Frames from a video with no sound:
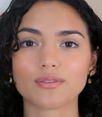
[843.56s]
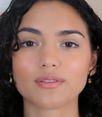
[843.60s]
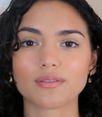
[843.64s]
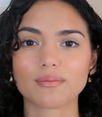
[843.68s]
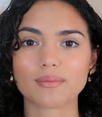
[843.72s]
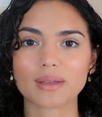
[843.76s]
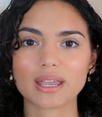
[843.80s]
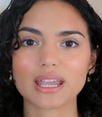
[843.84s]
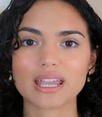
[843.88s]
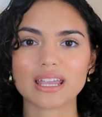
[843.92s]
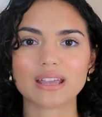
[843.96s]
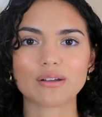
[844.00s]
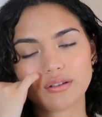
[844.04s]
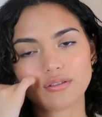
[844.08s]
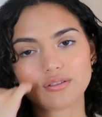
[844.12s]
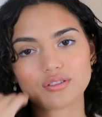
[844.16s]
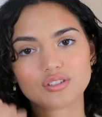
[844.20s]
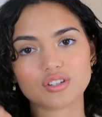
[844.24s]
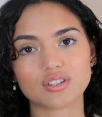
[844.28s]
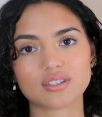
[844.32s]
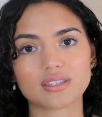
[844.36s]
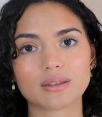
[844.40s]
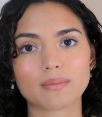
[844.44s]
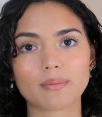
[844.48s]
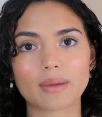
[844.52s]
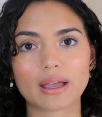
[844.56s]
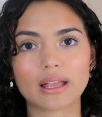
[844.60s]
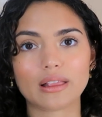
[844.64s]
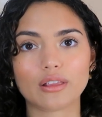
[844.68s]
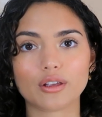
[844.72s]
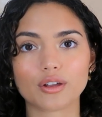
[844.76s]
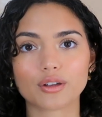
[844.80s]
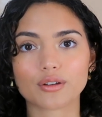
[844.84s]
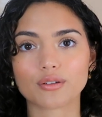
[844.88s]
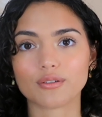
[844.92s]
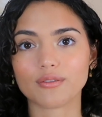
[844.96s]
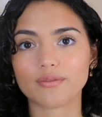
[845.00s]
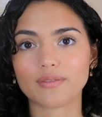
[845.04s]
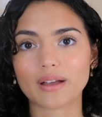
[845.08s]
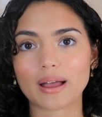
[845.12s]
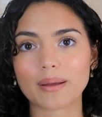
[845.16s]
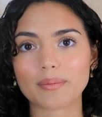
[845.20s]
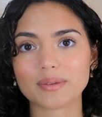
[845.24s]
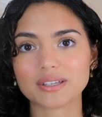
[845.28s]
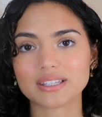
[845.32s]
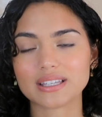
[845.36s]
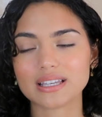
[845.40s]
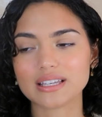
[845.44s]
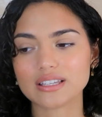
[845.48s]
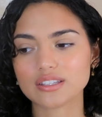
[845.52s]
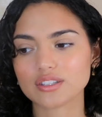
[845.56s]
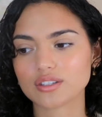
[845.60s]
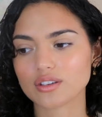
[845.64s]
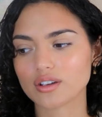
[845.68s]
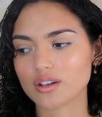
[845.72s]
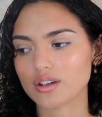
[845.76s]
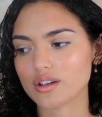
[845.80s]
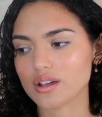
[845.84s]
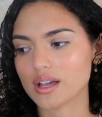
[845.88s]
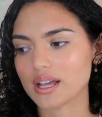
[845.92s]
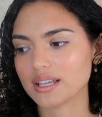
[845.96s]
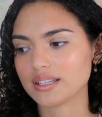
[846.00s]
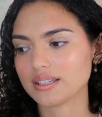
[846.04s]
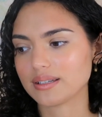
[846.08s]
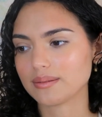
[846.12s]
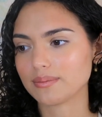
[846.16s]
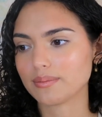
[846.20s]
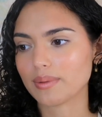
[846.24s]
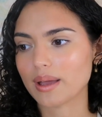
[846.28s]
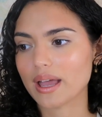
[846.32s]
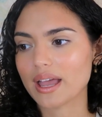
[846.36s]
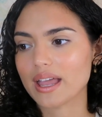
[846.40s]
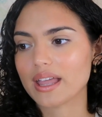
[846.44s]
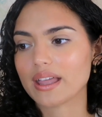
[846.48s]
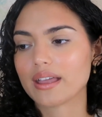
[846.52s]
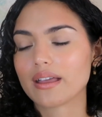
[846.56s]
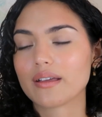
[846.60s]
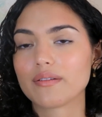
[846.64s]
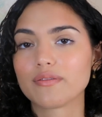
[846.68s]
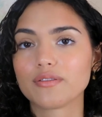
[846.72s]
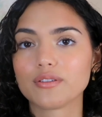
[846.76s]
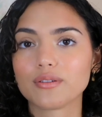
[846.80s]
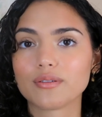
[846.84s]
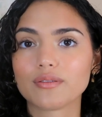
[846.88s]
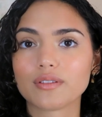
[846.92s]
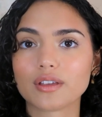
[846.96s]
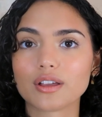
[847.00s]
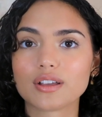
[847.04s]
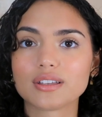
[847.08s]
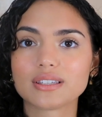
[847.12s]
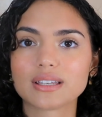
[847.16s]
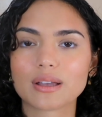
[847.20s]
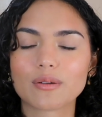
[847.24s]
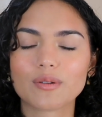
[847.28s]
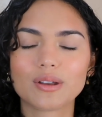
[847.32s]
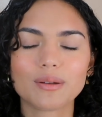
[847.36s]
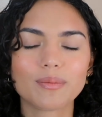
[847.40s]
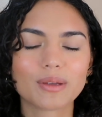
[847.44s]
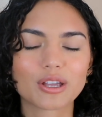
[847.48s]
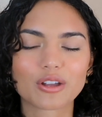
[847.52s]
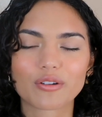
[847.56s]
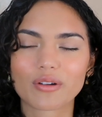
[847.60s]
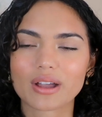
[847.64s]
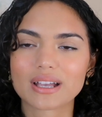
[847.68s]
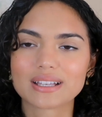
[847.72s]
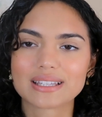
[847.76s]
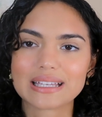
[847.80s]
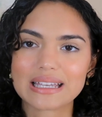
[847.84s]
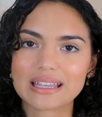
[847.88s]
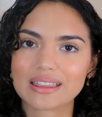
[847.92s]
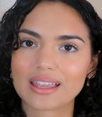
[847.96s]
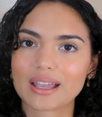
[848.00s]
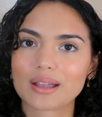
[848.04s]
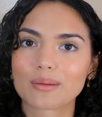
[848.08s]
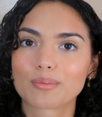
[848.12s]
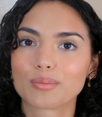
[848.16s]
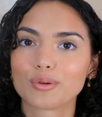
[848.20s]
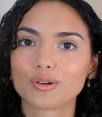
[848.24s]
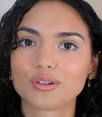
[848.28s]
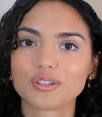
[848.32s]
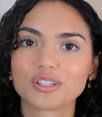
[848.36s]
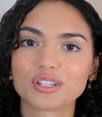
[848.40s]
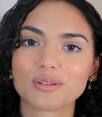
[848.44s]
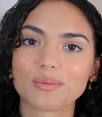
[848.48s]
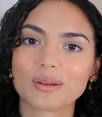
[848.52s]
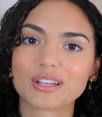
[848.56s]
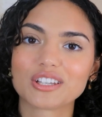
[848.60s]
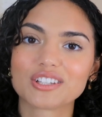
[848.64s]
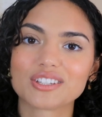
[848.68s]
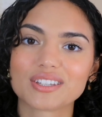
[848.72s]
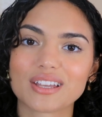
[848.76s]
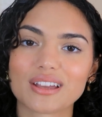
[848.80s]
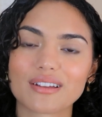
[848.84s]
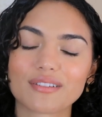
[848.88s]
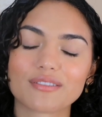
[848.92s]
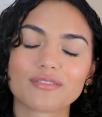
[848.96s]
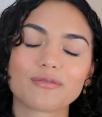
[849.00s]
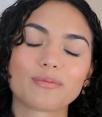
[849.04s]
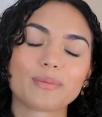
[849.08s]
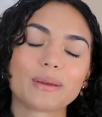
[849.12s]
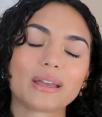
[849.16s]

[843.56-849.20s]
for me. It was just in my local pharmacy, so I did buy a few of those. I went a bit crazy and like bought too much stuff.